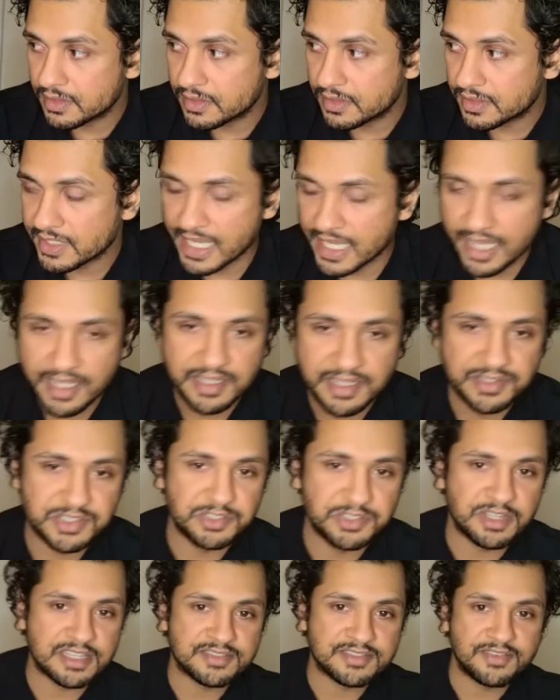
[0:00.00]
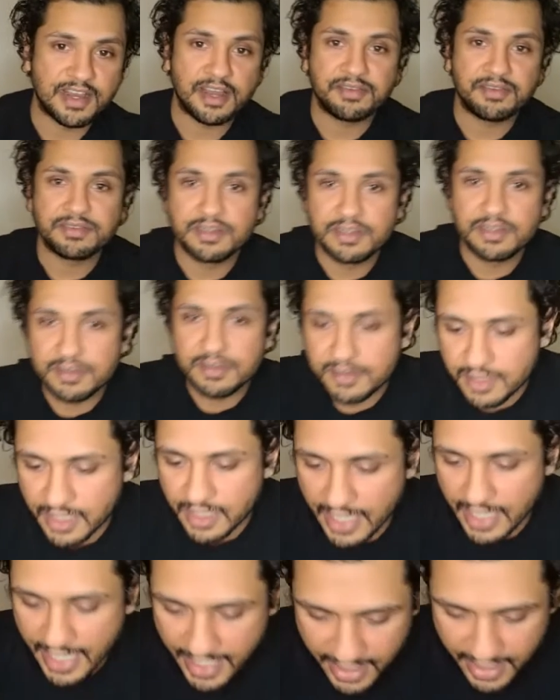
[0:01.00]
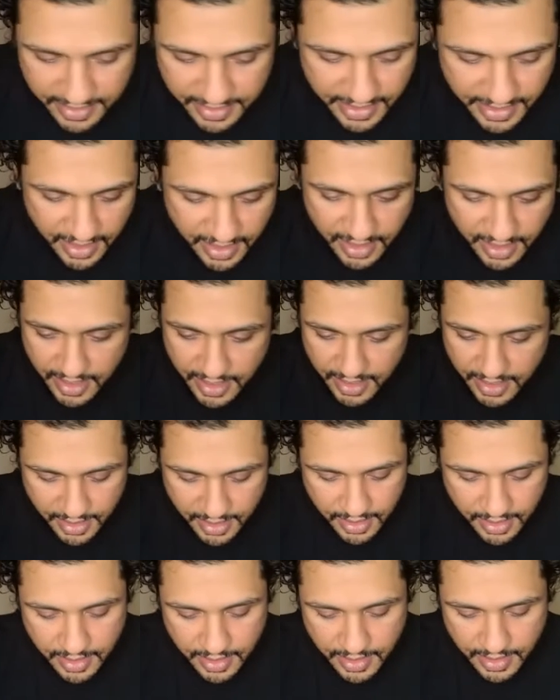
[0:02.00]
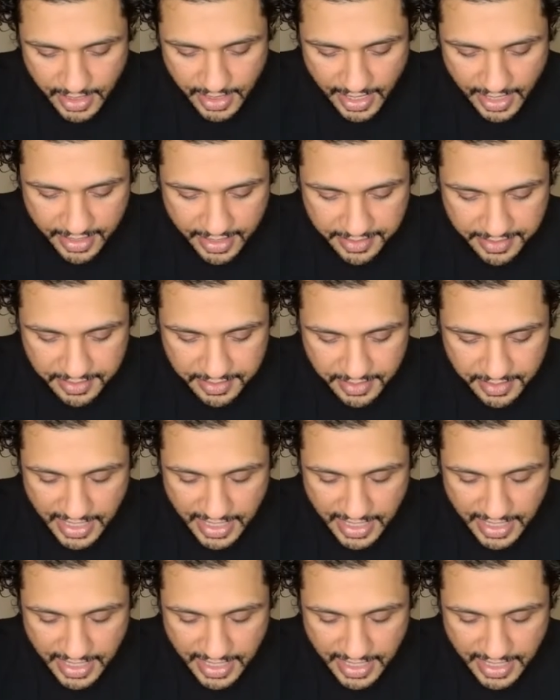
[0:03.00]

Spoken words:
Yeah, it was 2005. And